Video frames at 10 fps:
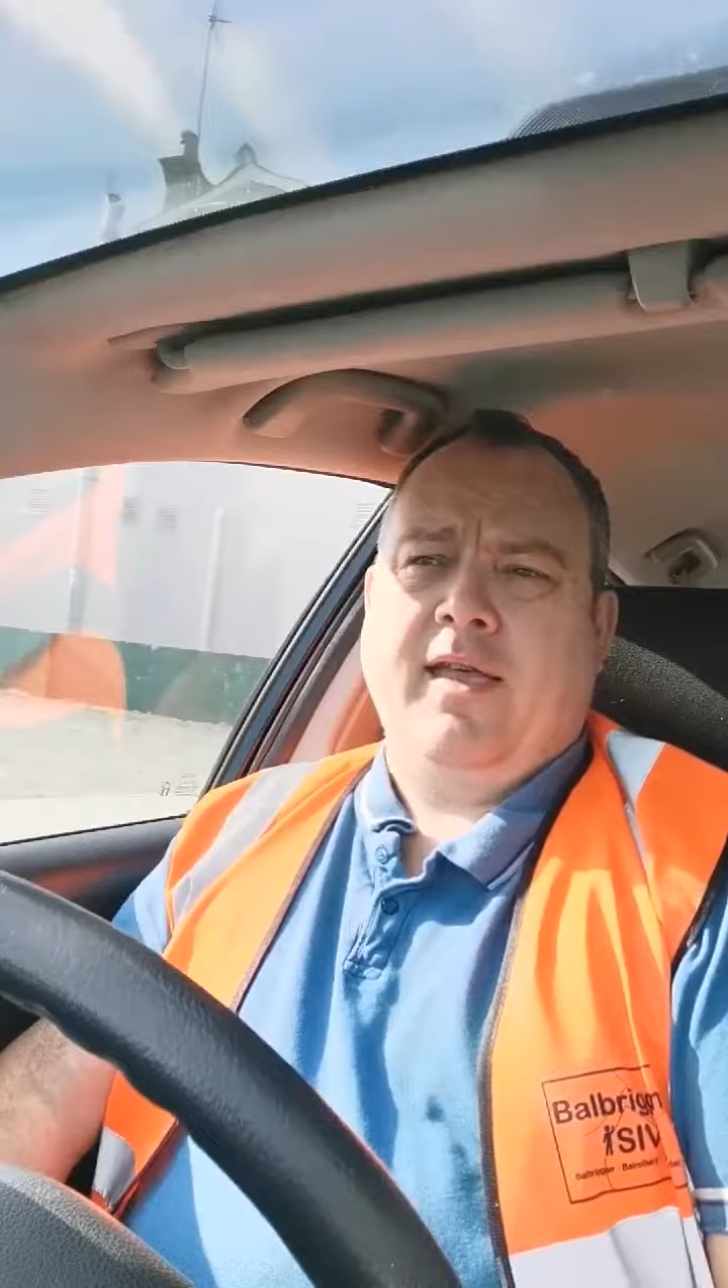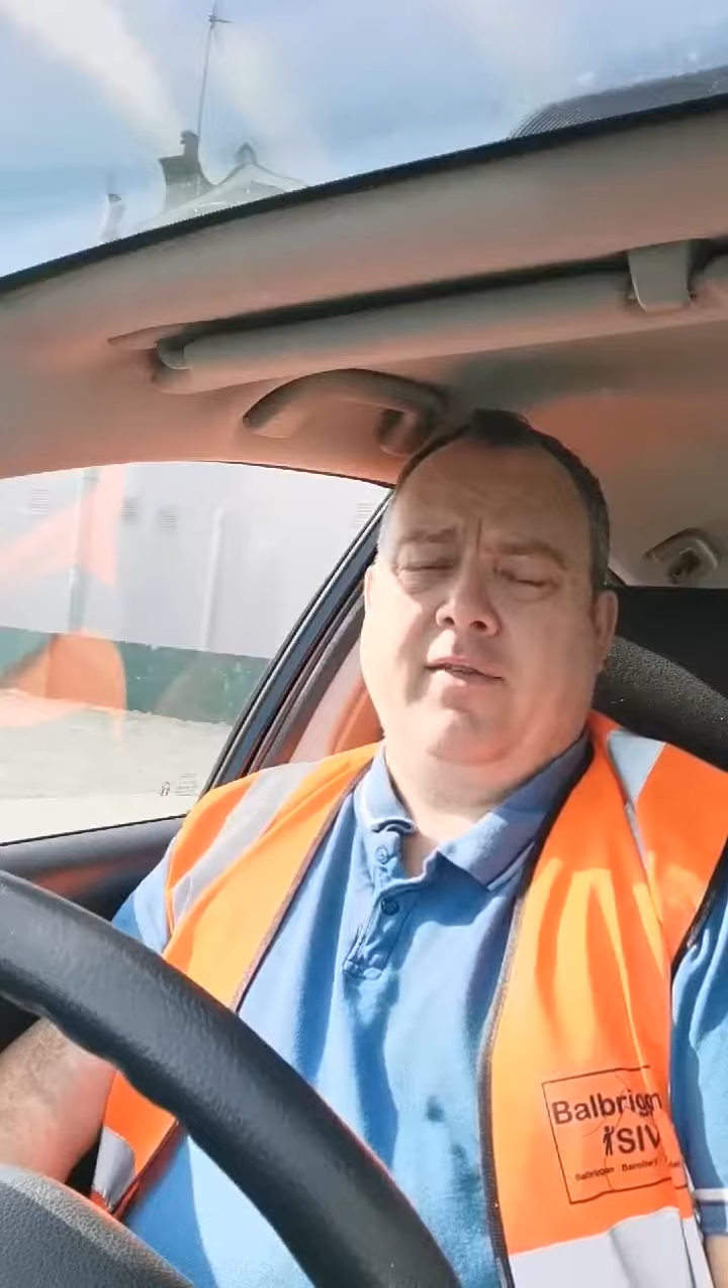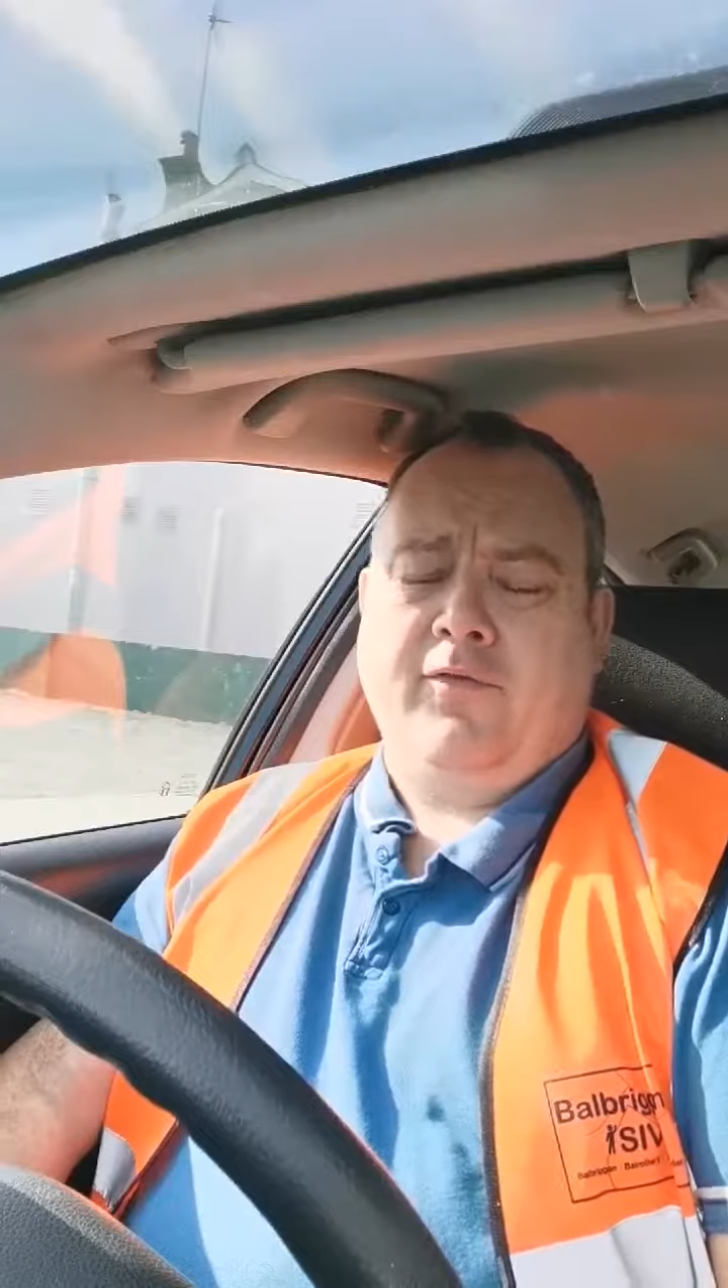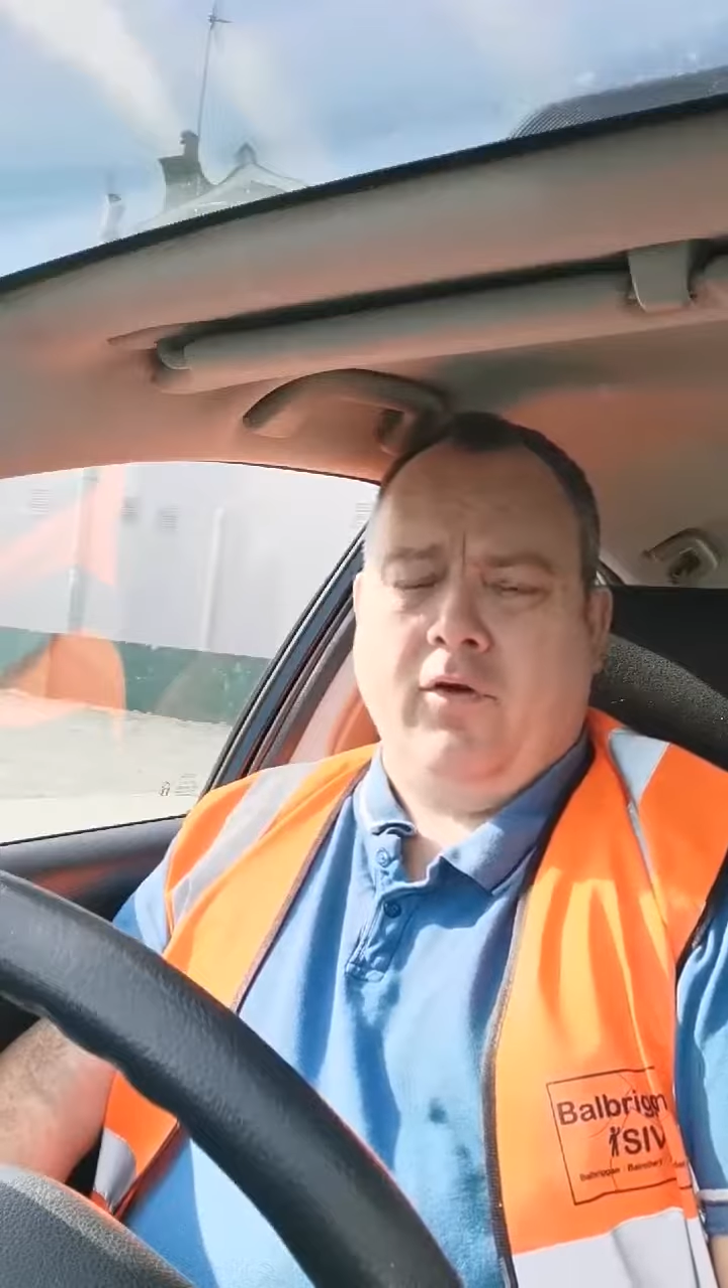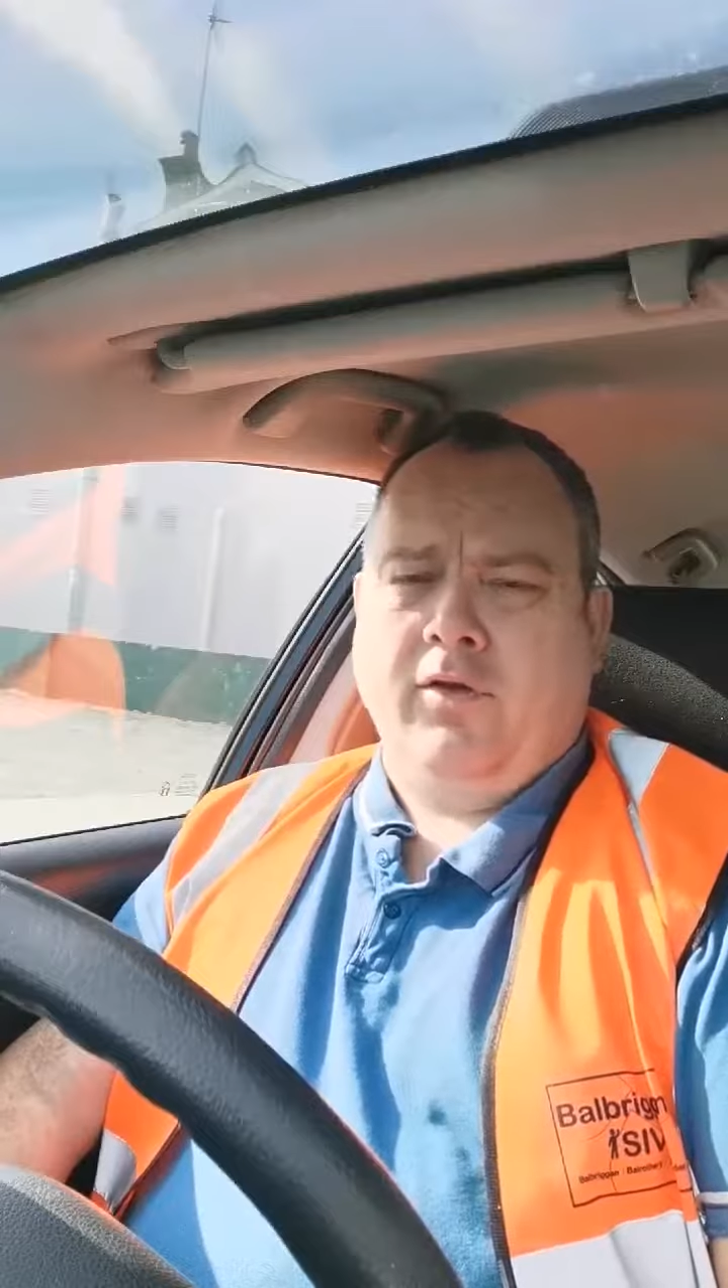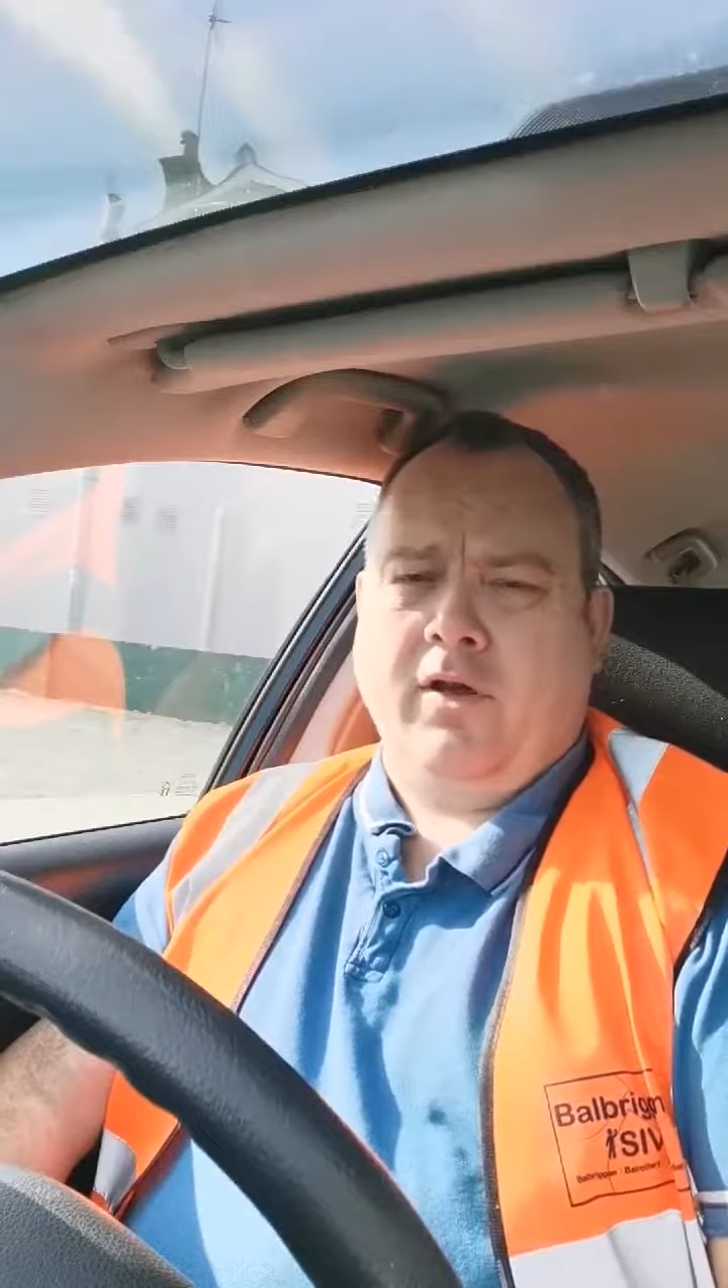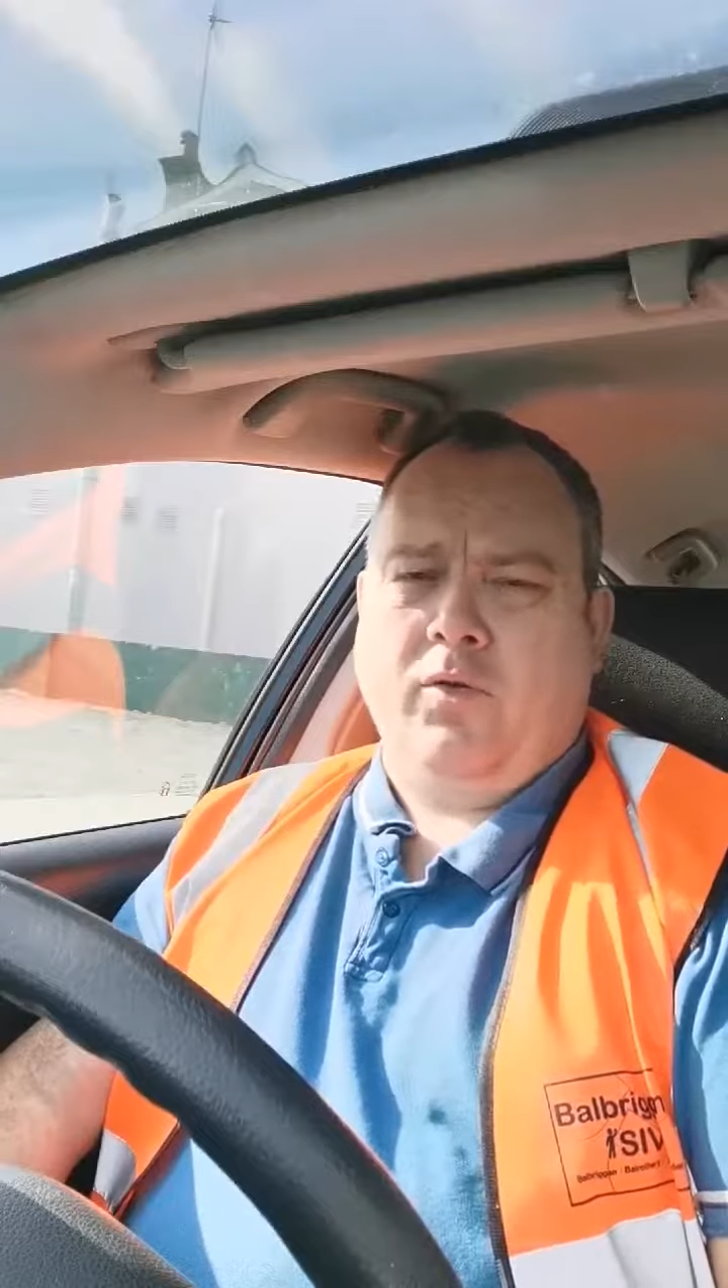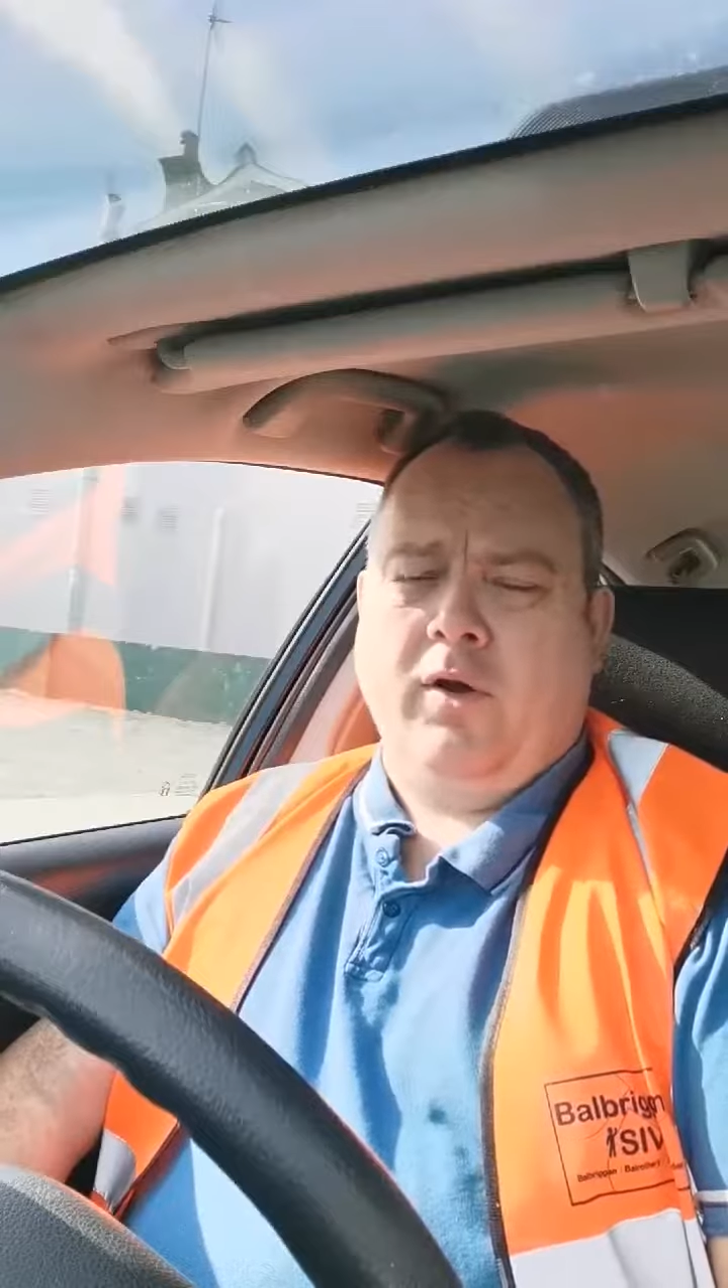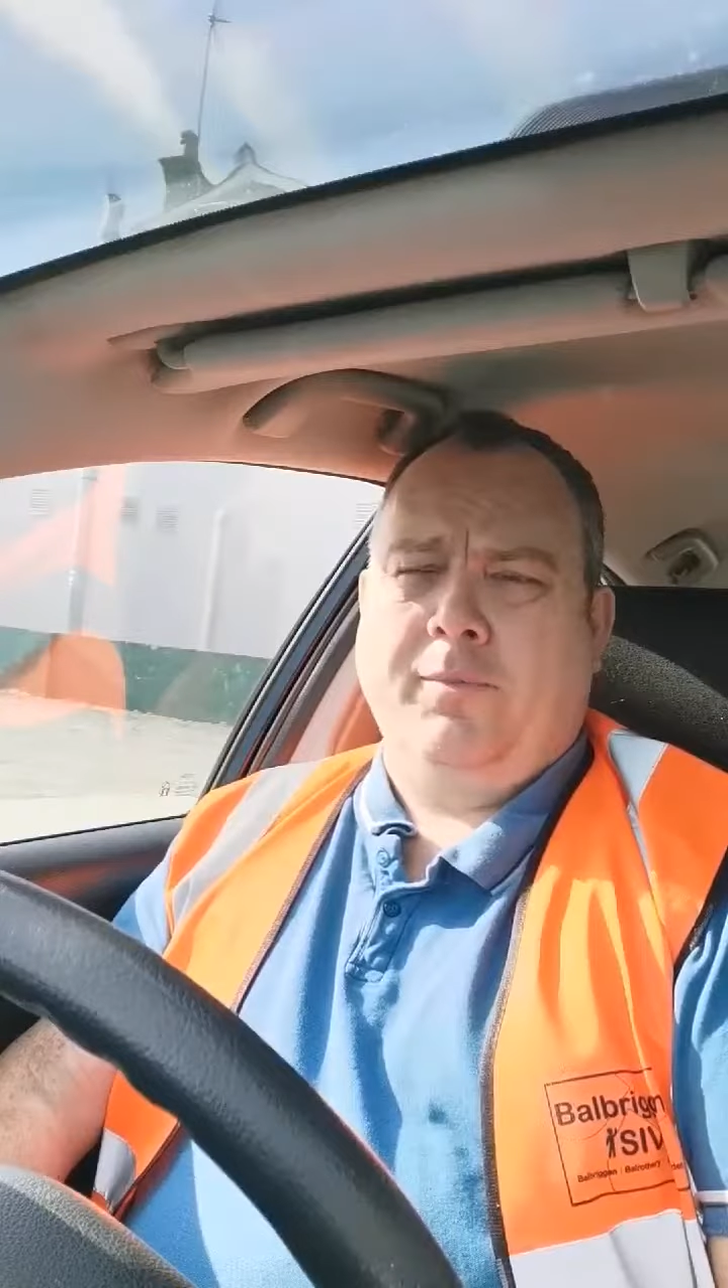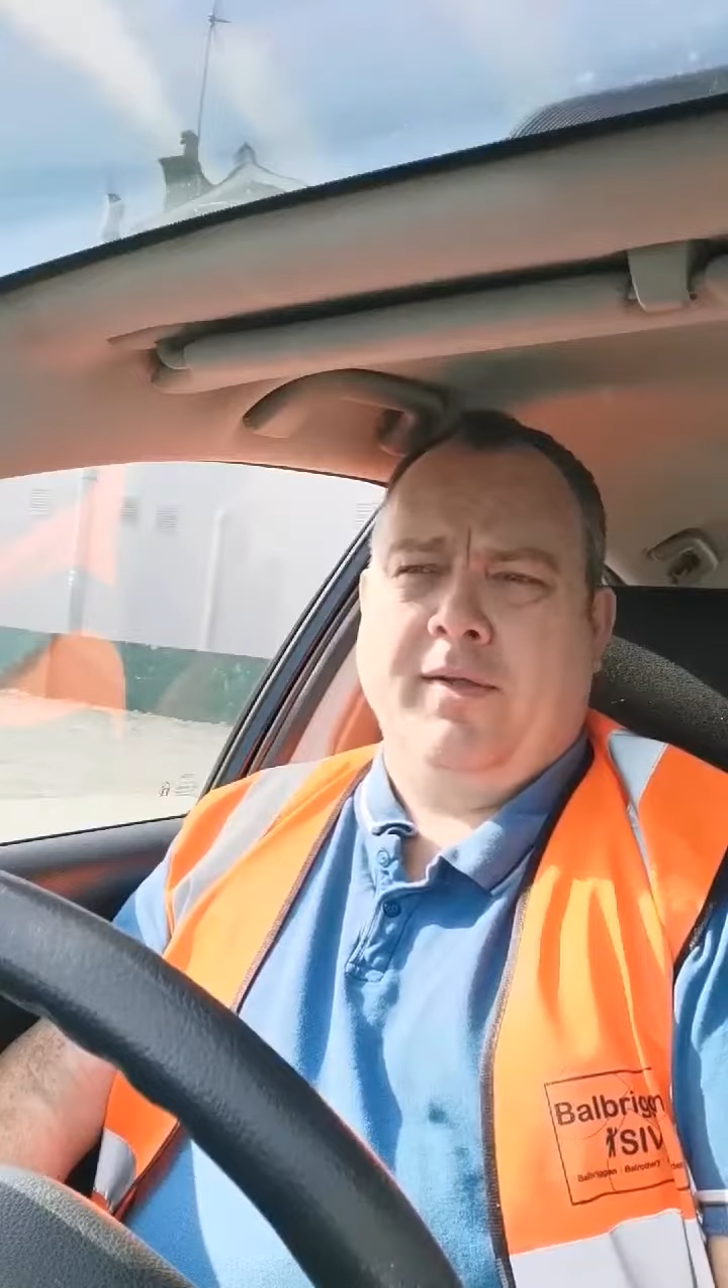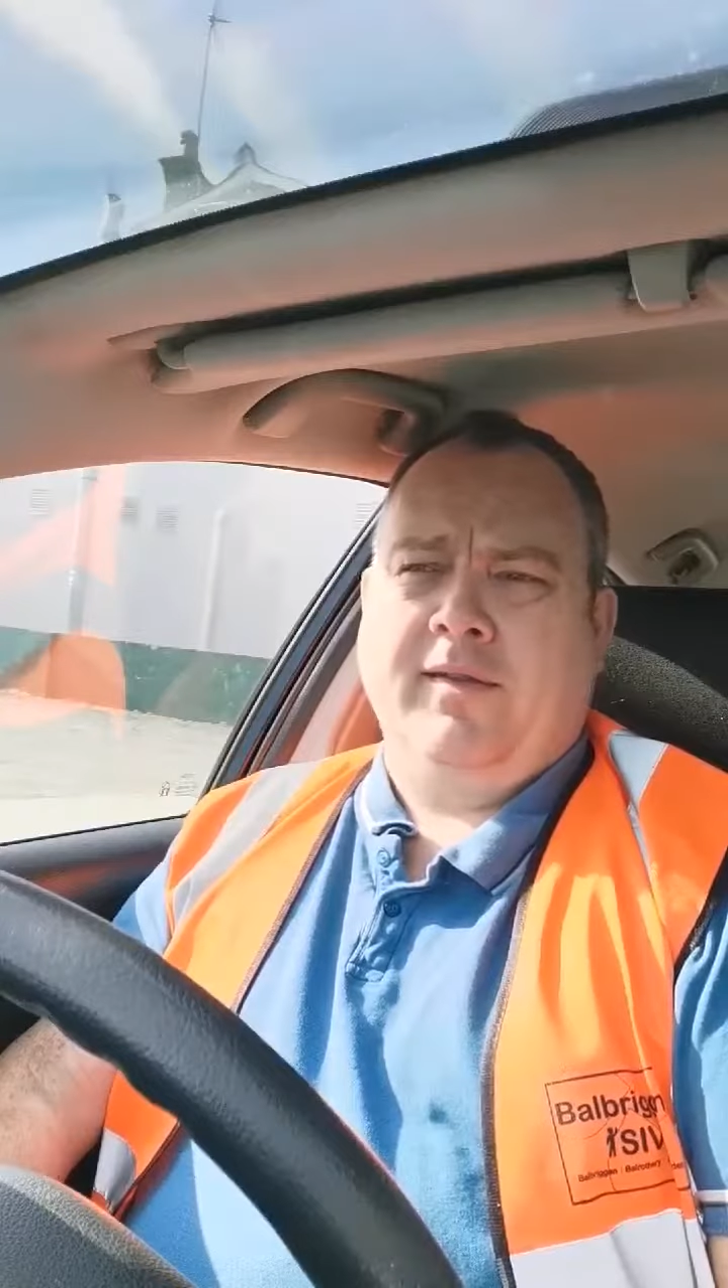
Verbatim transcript: Uh, the phone has got quite